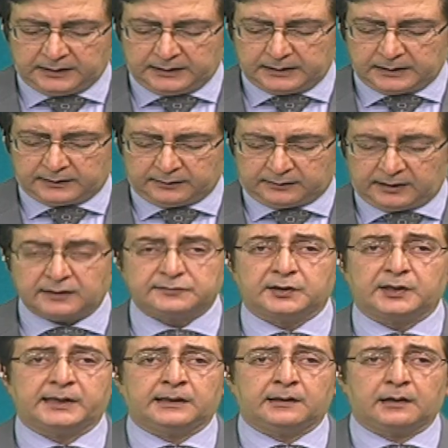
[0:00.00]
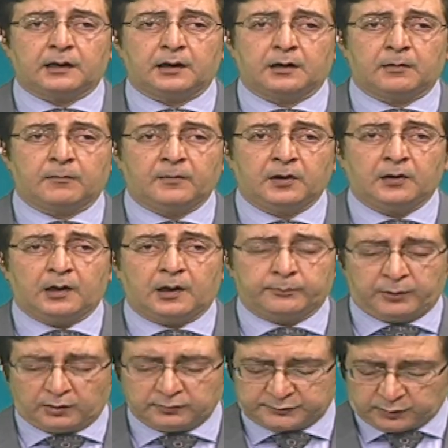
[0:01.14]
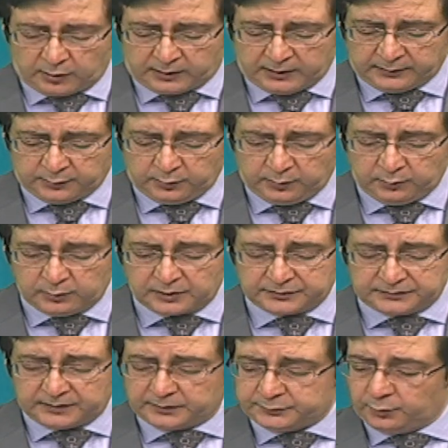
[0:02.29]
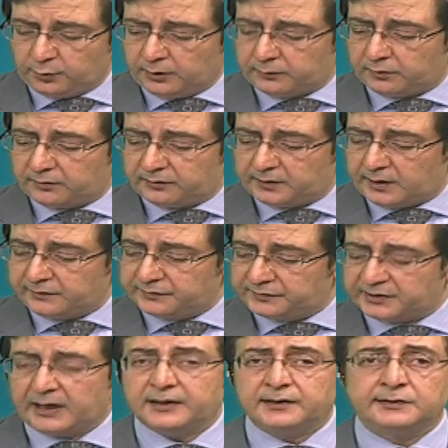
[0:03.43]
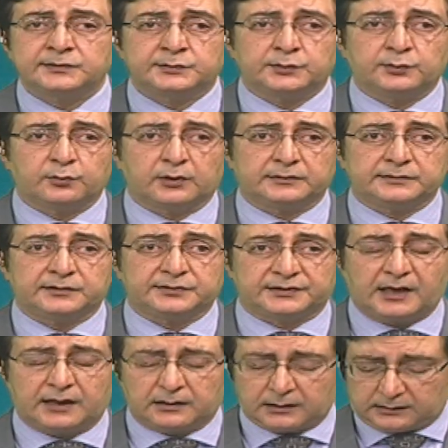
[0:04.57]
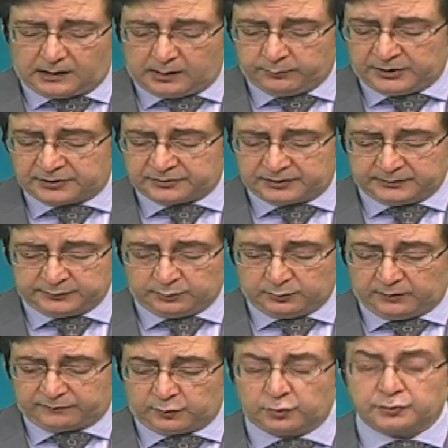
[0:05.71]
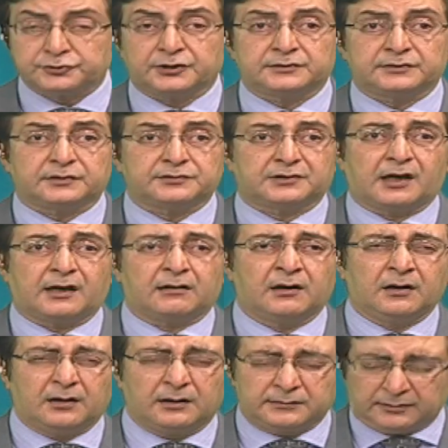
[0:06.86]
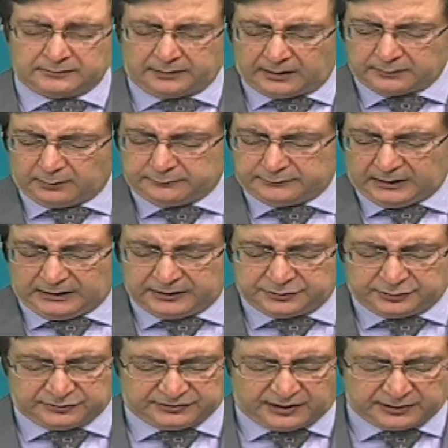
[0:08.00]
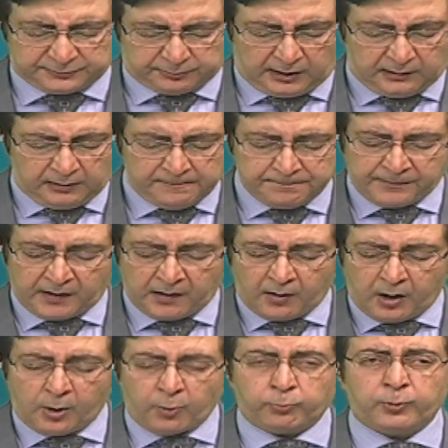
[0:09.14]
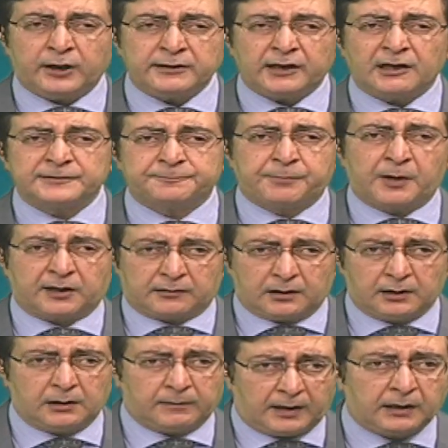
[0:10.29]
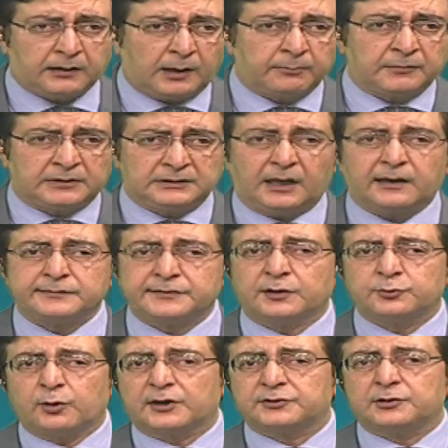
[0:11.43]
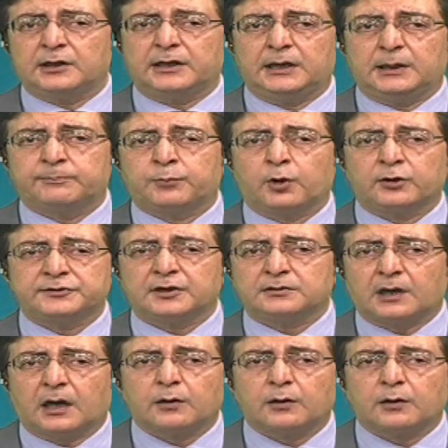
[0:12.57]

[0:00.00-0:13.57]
the great thing about talking to you is that you understand science, you understand economics, and you, of course, understand international relations as well. One aspect, and I'm glad that you actually pointed